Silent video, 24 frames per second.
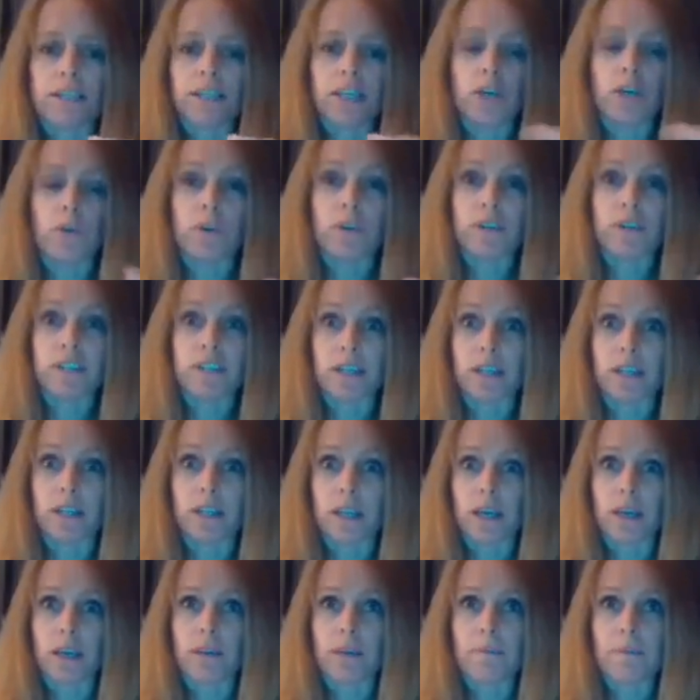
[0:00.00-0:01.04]

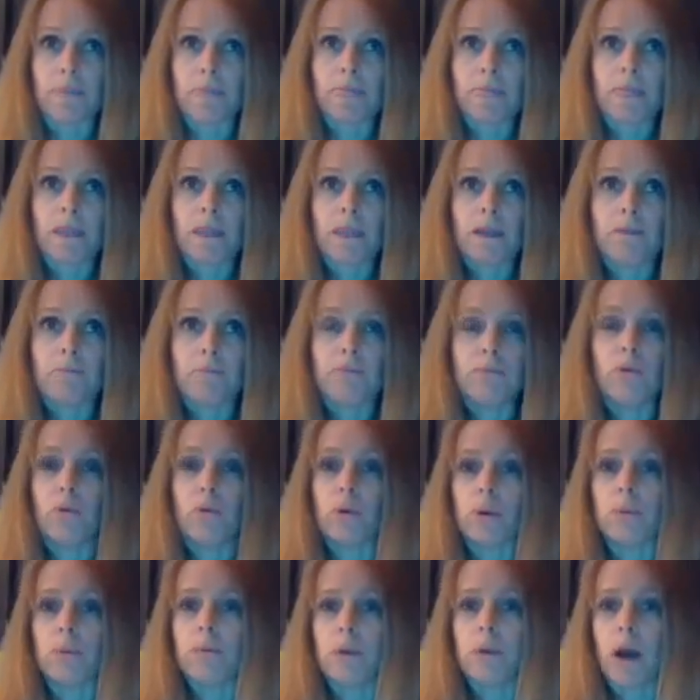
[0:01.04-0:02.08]
decreasingly
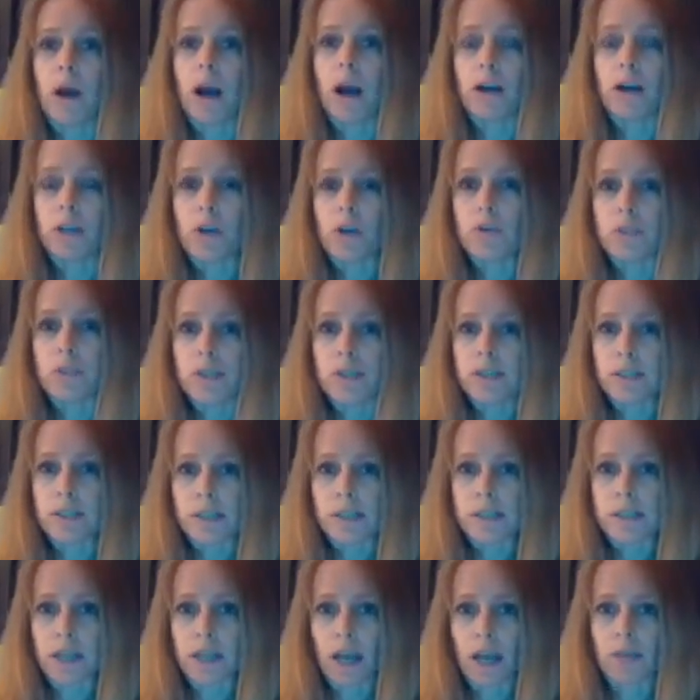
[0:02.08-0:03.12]
poorer prognosis
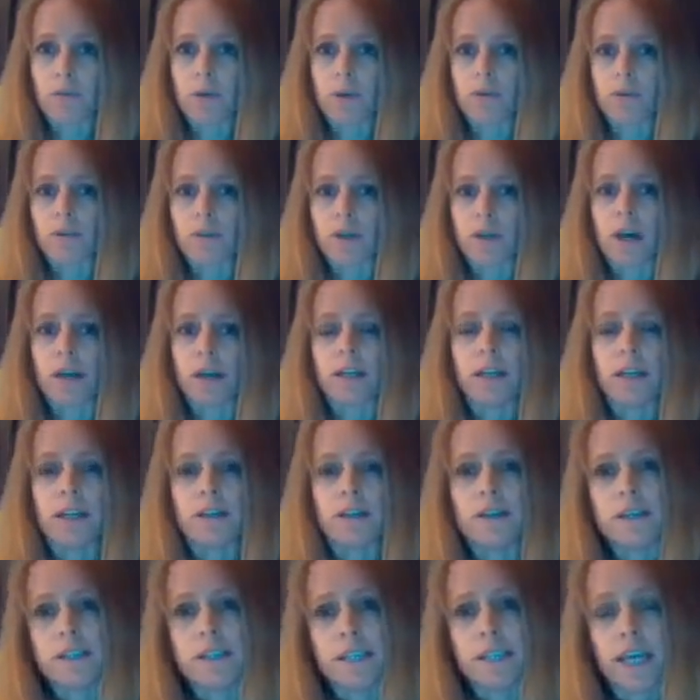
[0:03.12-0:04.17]
as time goes on. And
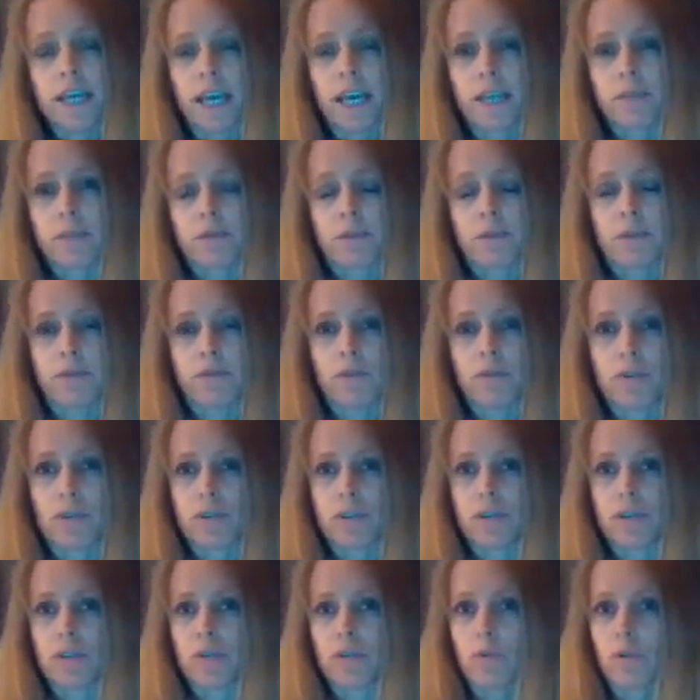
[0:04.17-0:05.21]
in this case, with
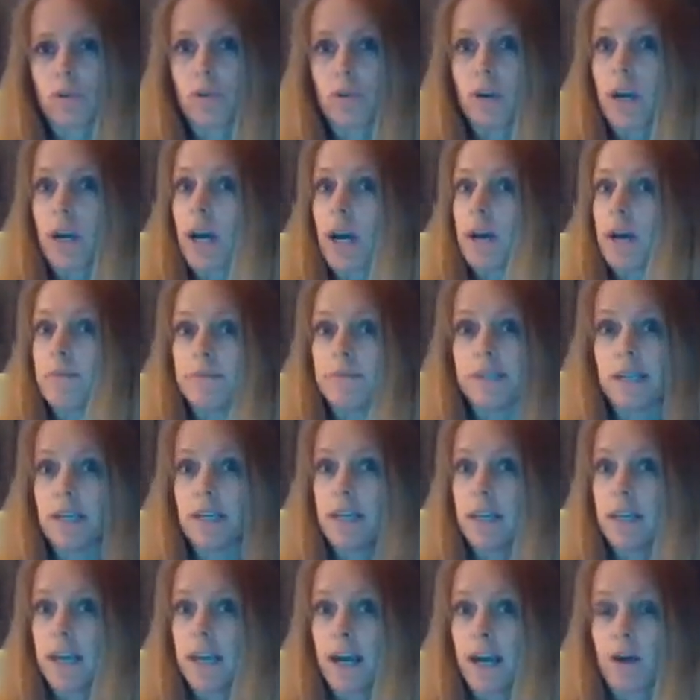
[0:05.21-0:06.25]
conversion disorder, it comes
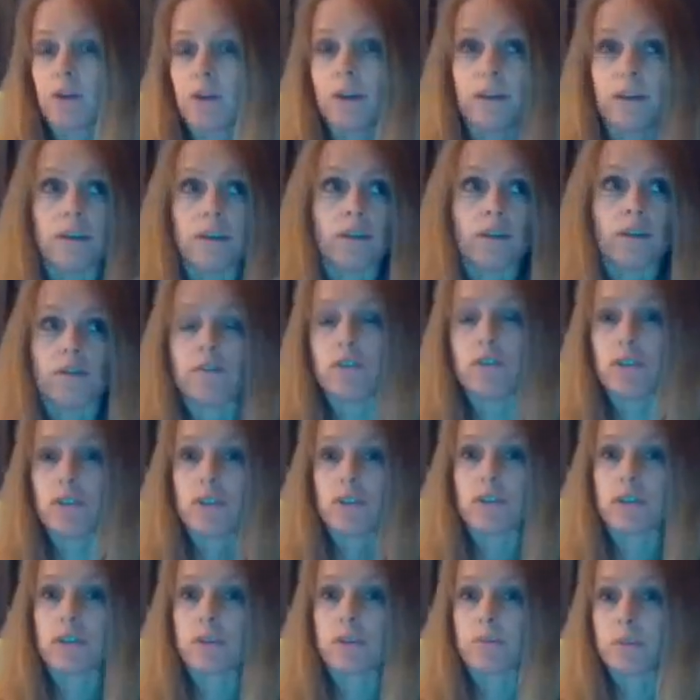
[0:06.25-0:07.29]
in and out, and then their
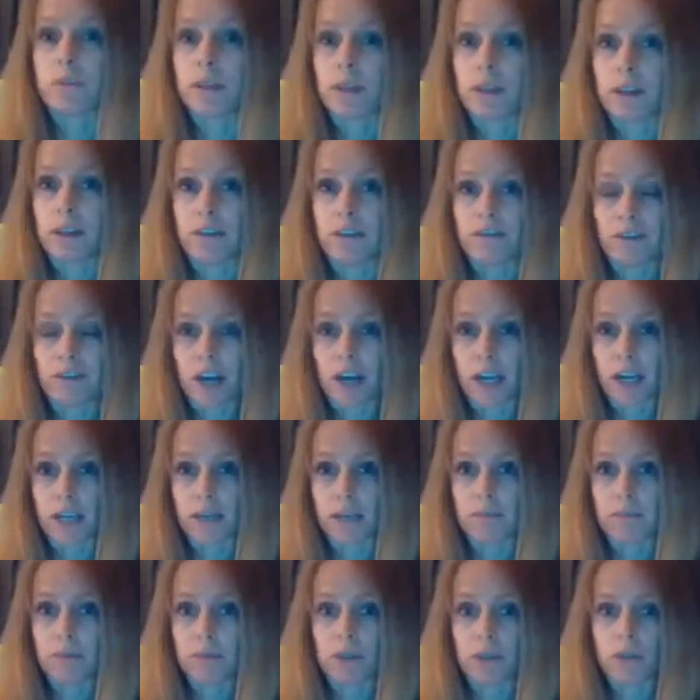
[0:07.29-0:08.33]
vision is completely fine
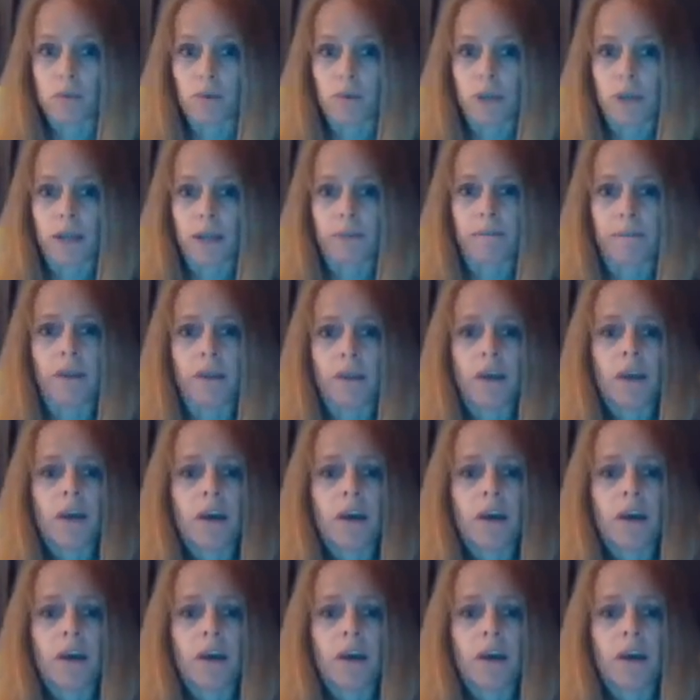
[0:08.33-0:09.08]
in between.